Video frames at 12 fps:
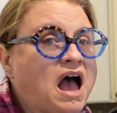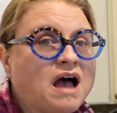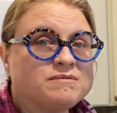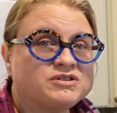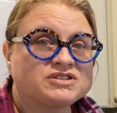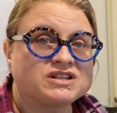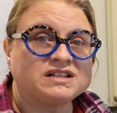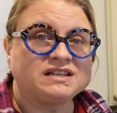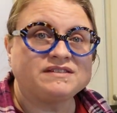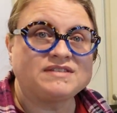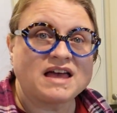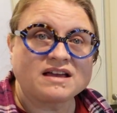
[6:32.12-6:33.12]
I'm just going to
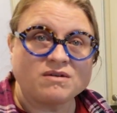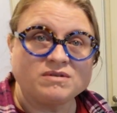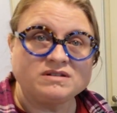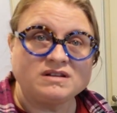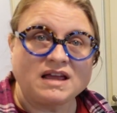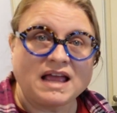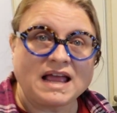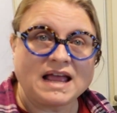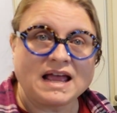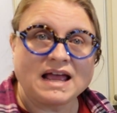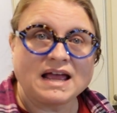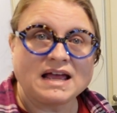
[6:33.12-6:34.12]
leave that going,
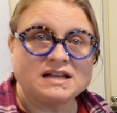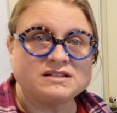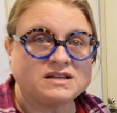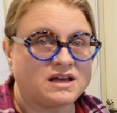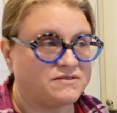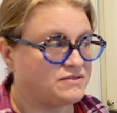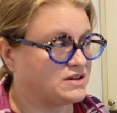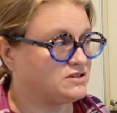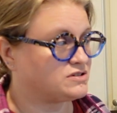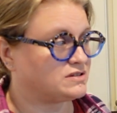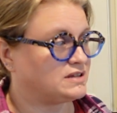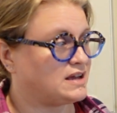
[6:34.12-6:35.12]
and
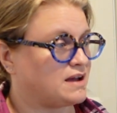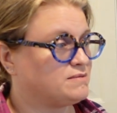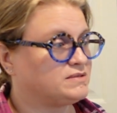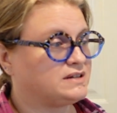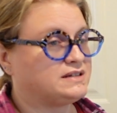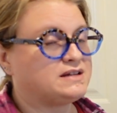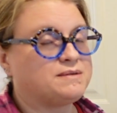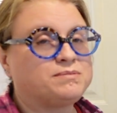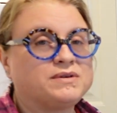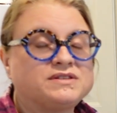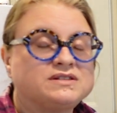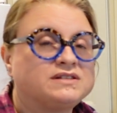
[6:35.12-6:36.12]
eventually I will end up
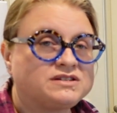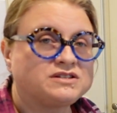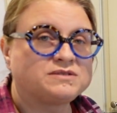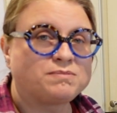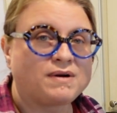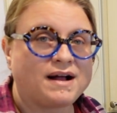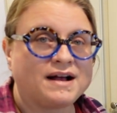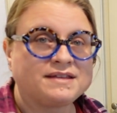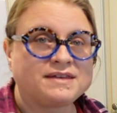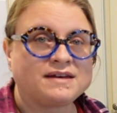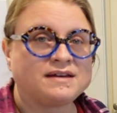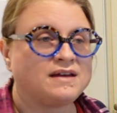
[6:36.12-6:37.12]
with delicious
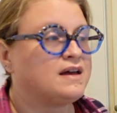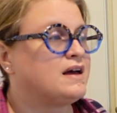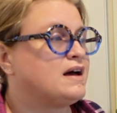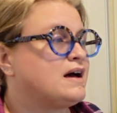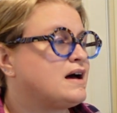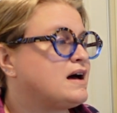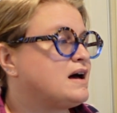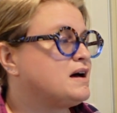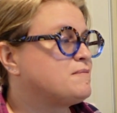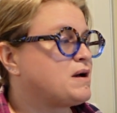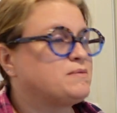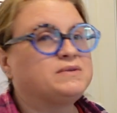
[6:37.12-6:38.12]
broth.
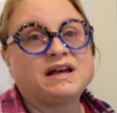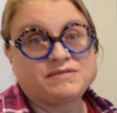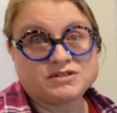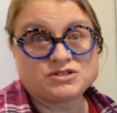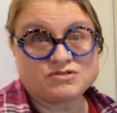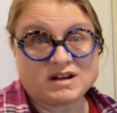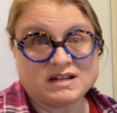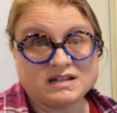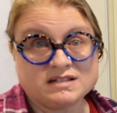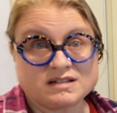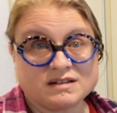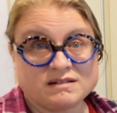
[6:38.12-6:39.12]
I will have to strain
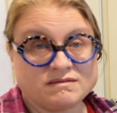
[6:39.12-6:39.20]
it